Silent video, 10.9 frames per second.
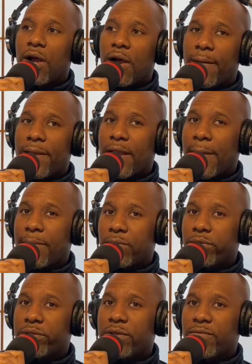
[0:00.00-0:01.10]
and I
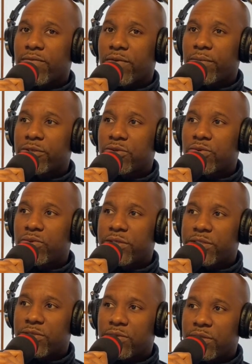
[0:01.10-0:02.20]
pulled him from school
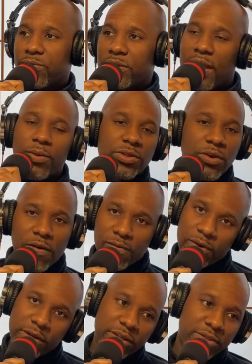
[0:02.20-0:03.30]
when I was off
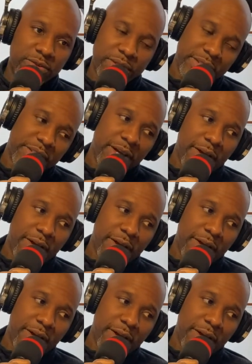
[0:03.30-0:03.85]
work. As soon as